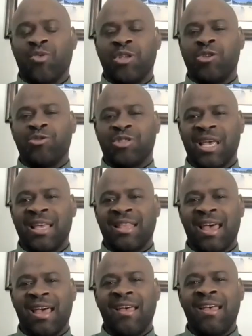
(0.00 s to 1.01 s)
So when you say
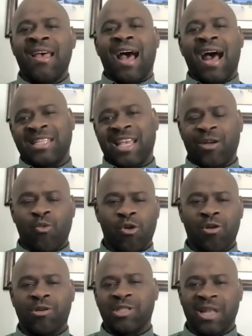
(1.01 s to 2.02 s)
that, I take
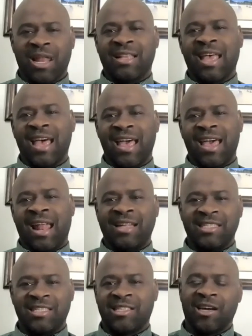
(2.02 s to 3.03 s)
words like that and
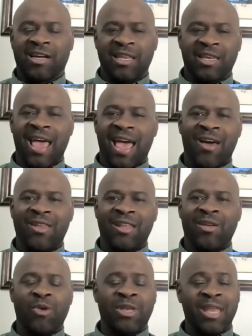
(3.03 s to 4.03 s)
I just tuck it down.
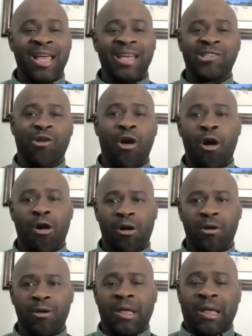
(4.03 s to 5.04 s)
And then when days are
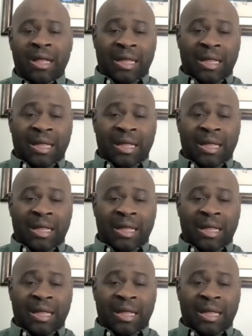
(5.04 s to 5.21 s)
hard,